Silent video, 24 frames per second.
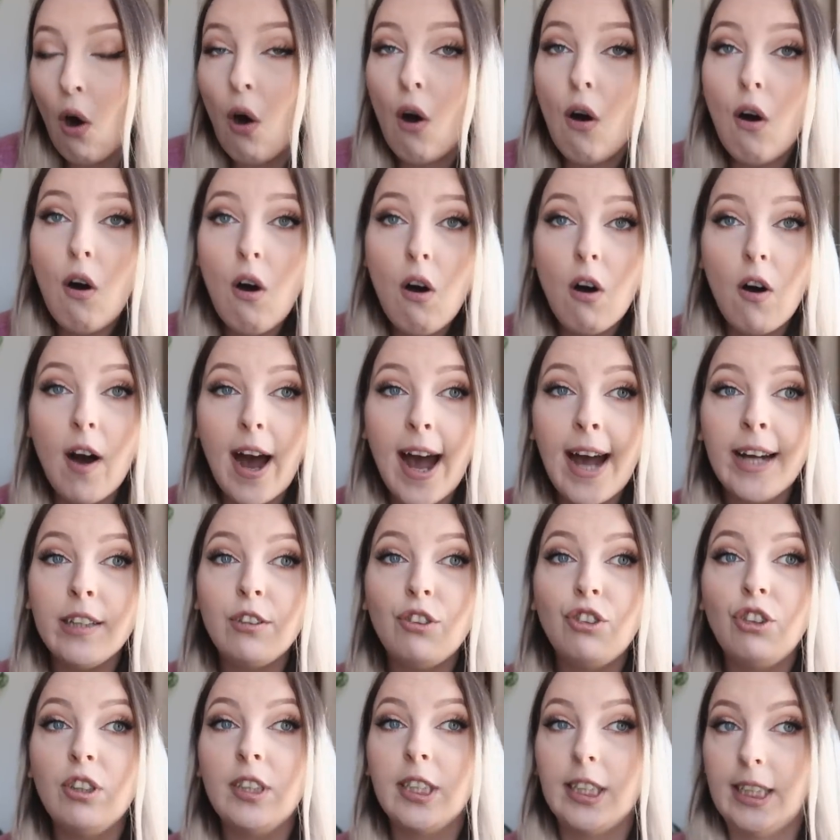Or
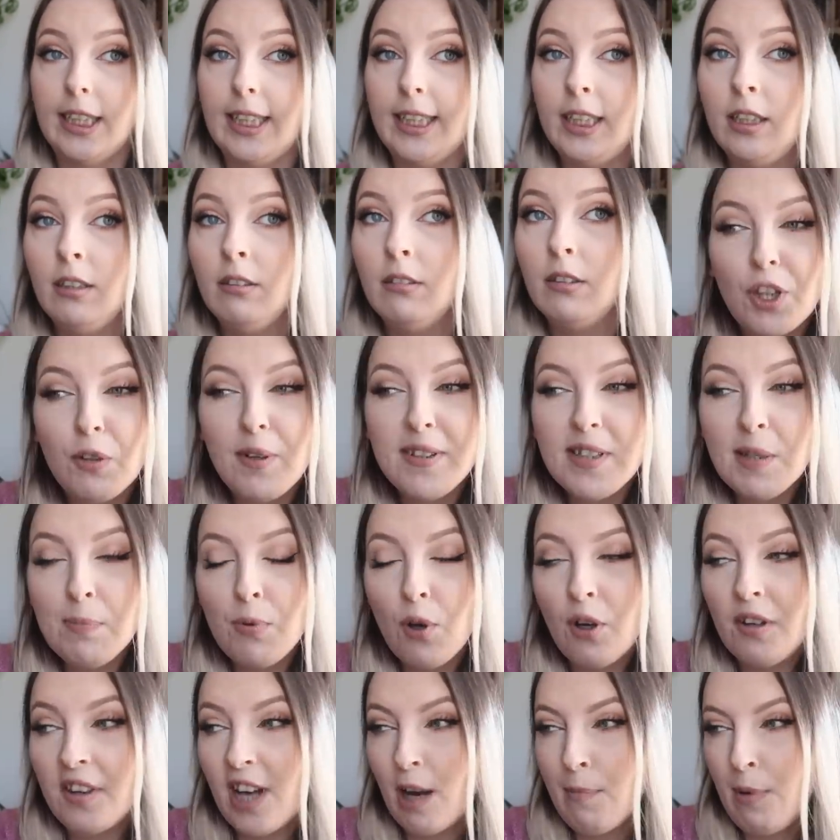actually, there is a
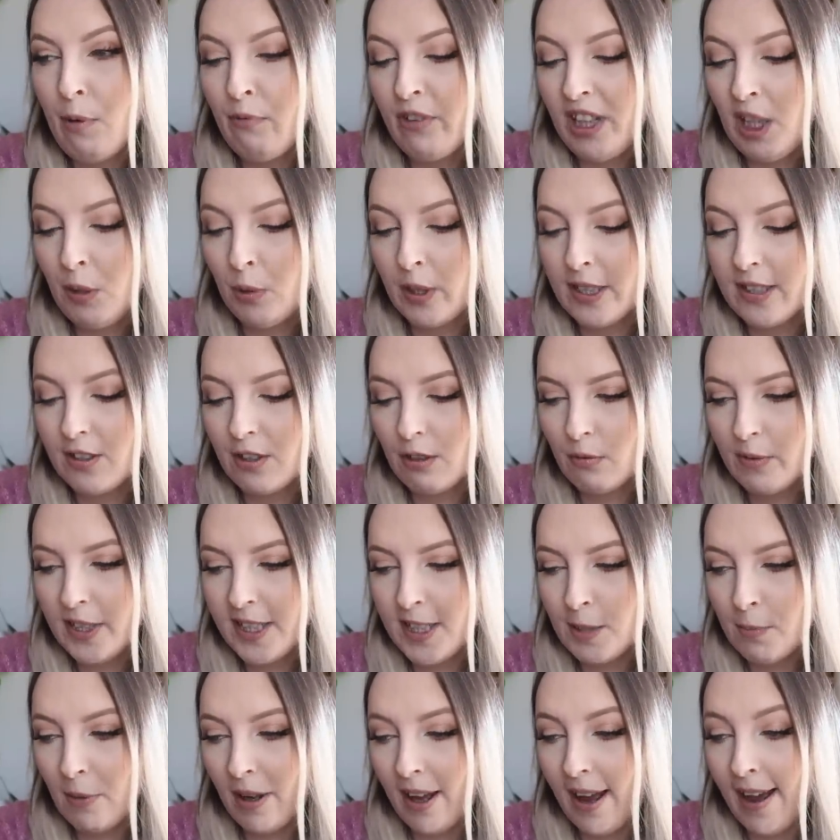book that I've been really wanting to
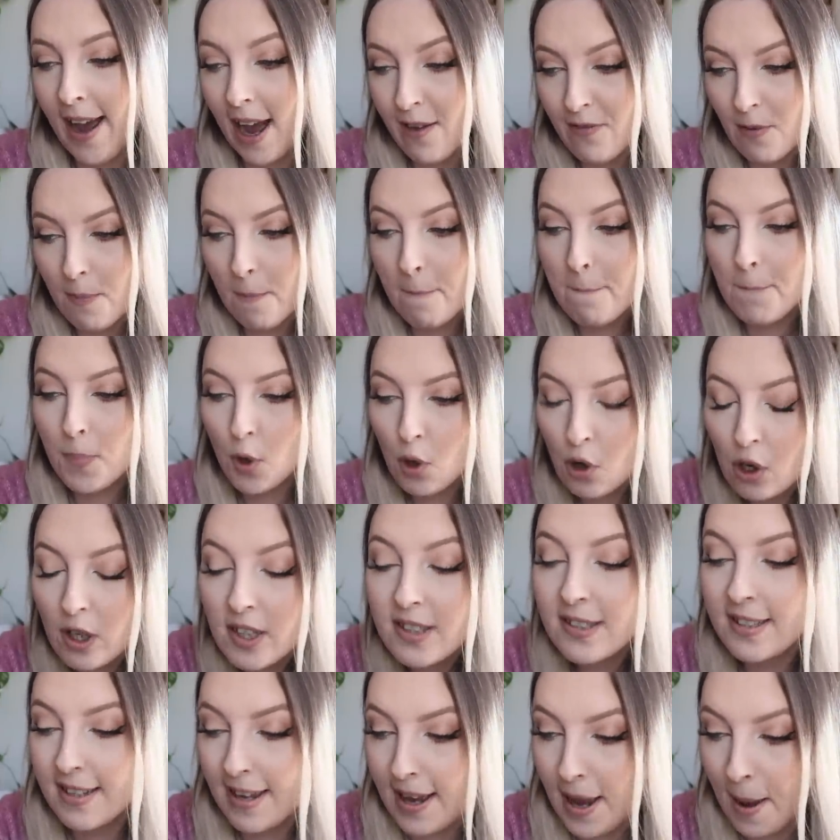read, but I haven't
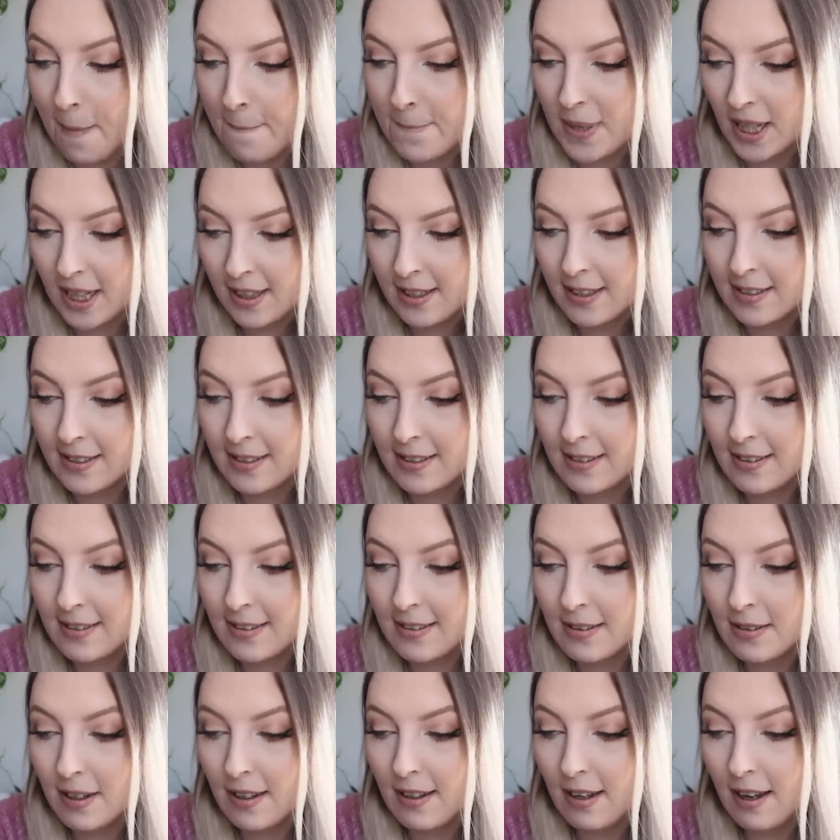bought it because